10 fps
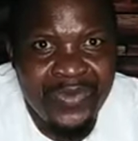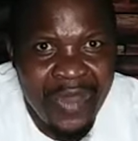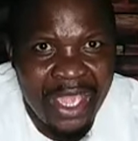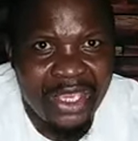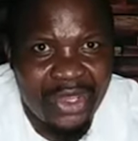
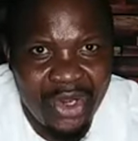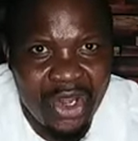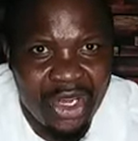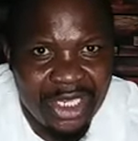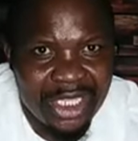Thank you,
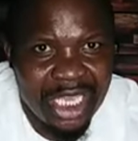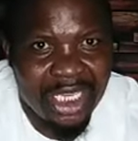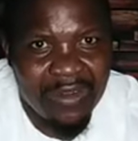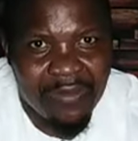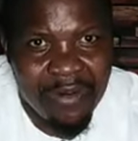Lord.
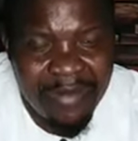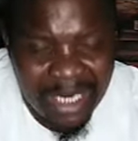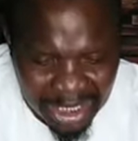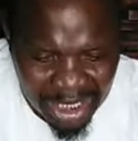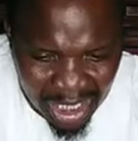Thank you for
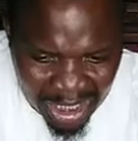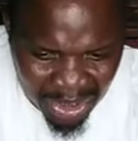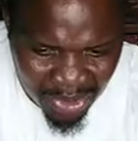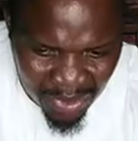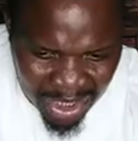Meshach
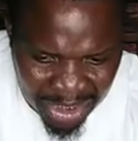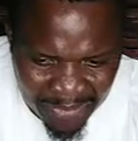Aswan.